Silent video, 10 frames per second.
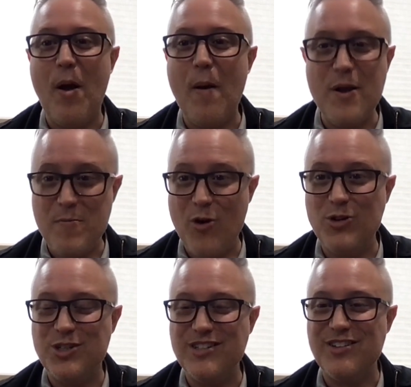
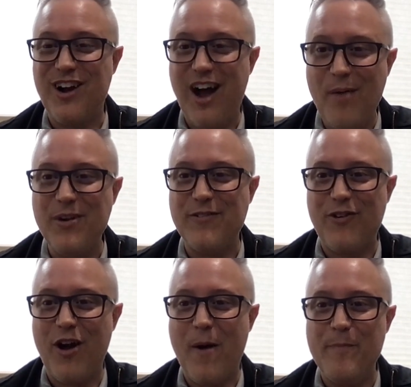emotions are coming
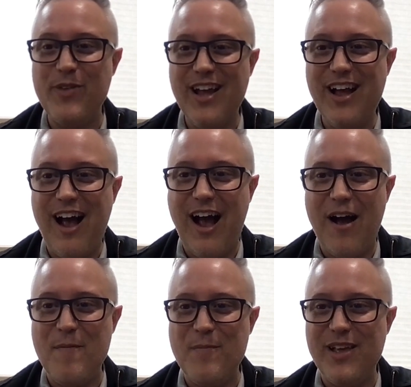from.
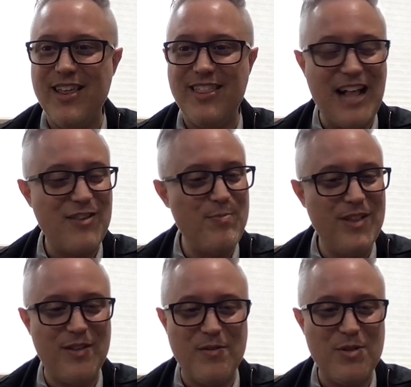Um, that's
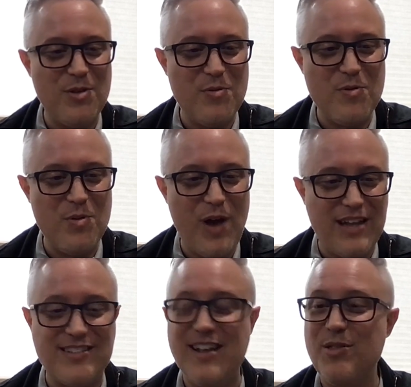been the the I
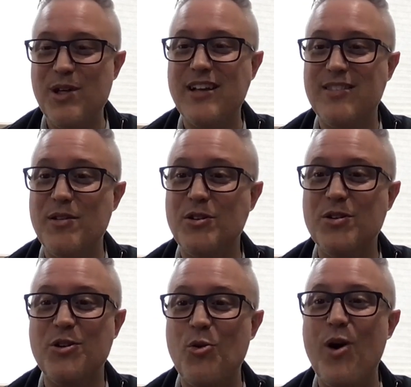say, think the
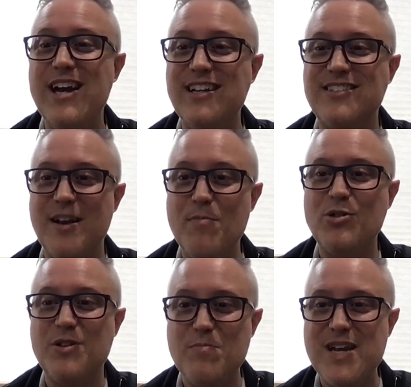greatest and
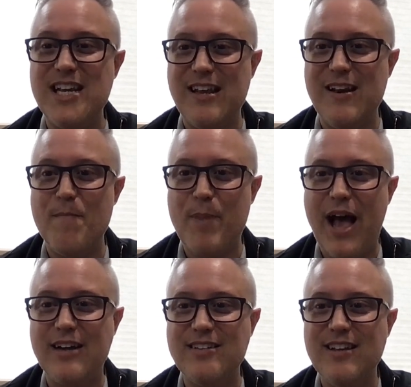most immediate
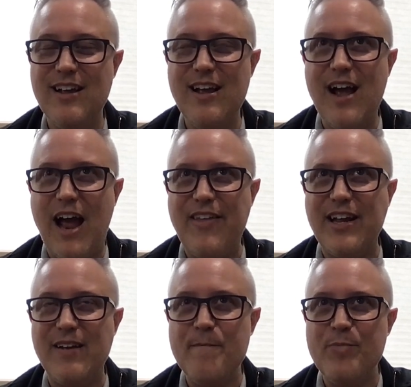impact. I think
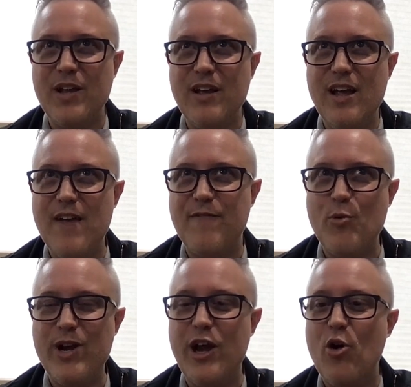if
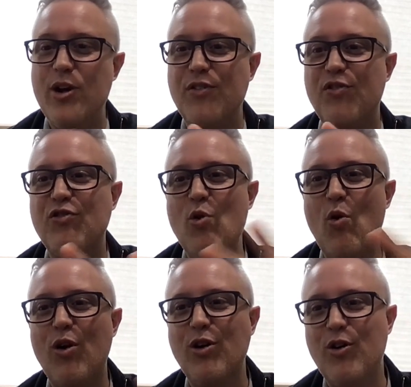we go
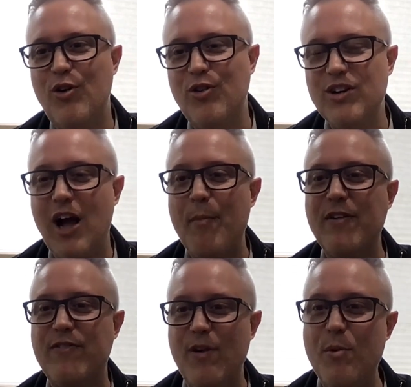historical, coming
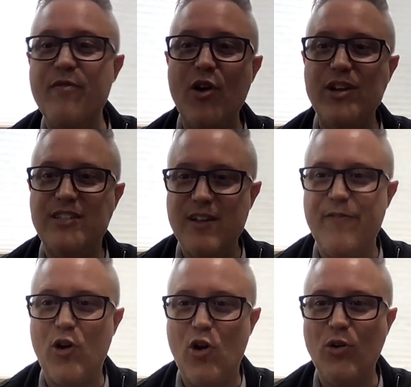from a very
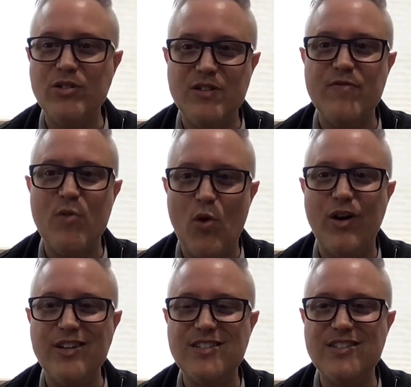difficult
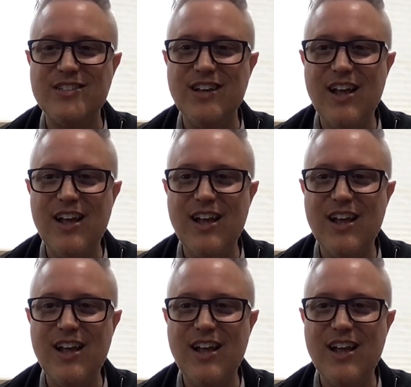divorce,